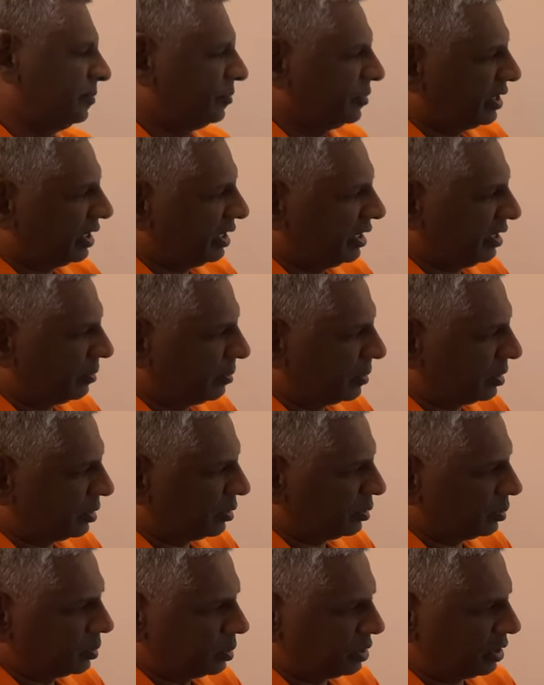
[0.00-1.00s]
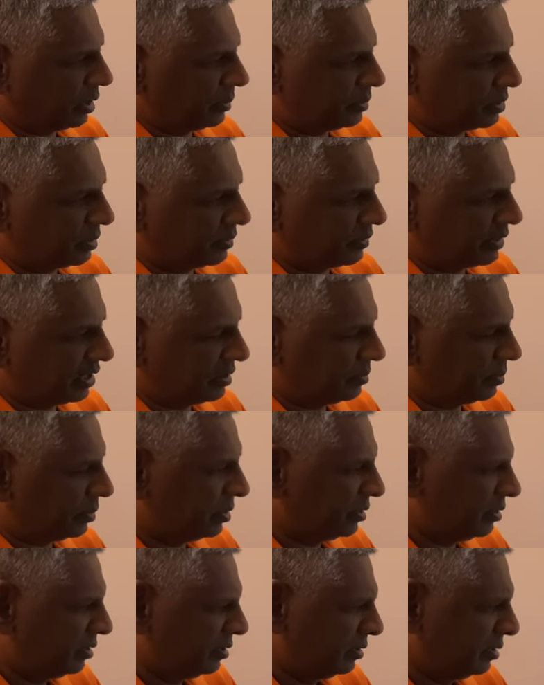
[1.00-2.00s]
I think about two stops
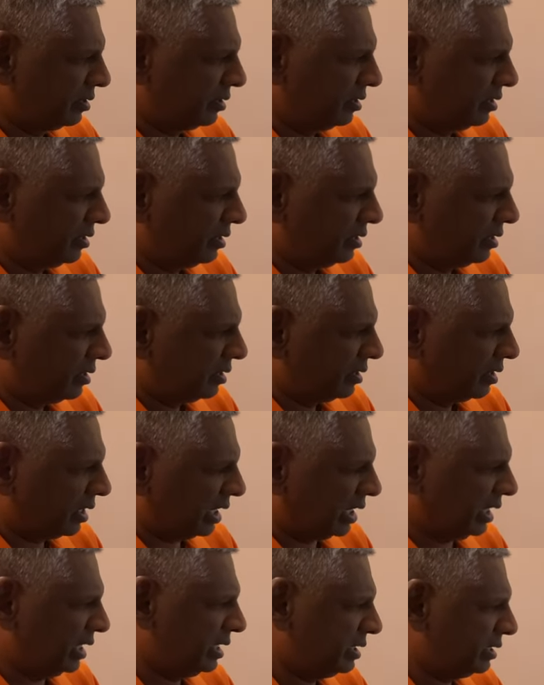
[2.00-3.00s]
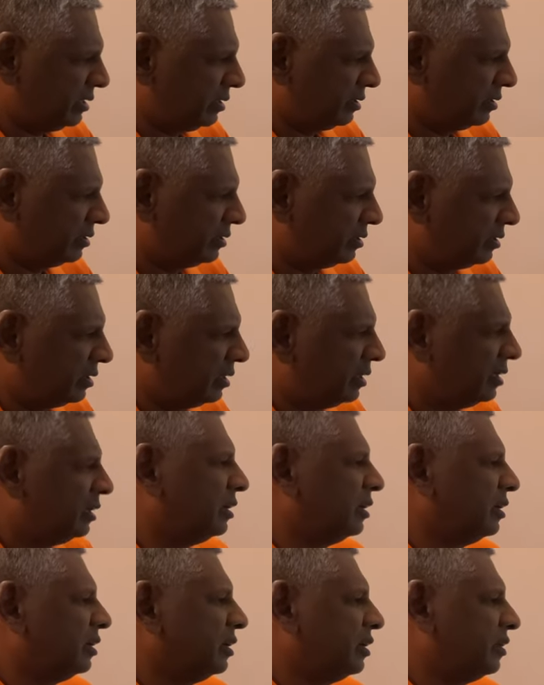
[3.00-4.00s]
overexposed, at least,
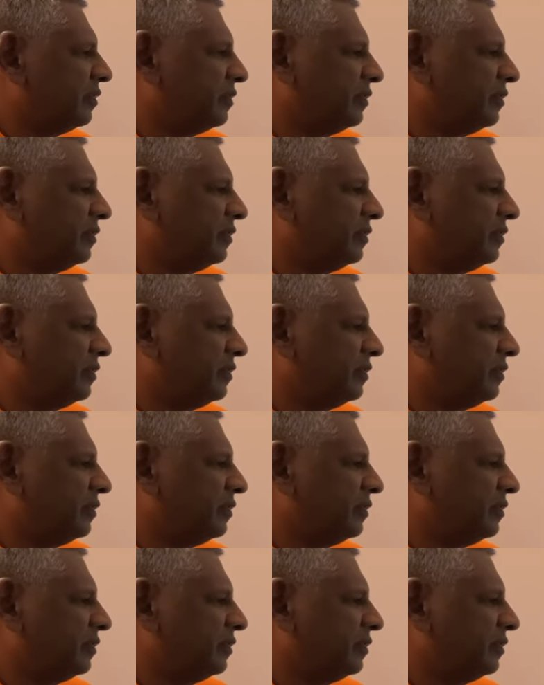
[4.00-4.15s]
if